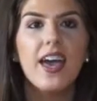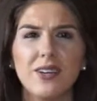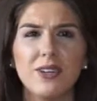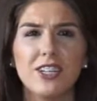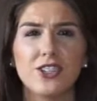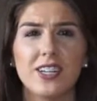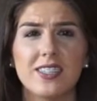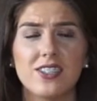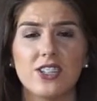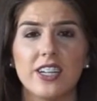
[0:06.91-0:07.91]
I want to
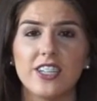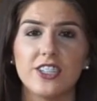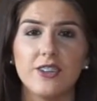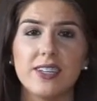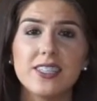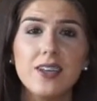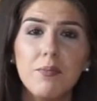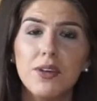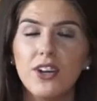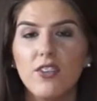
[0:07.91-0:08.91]
transition into doing
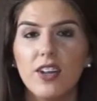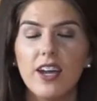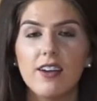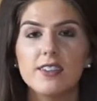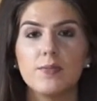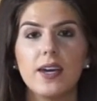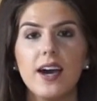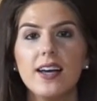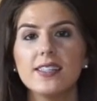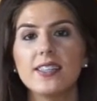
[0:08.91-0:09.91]
some beauty videos
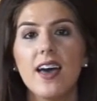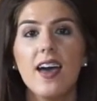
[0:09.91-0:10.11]
because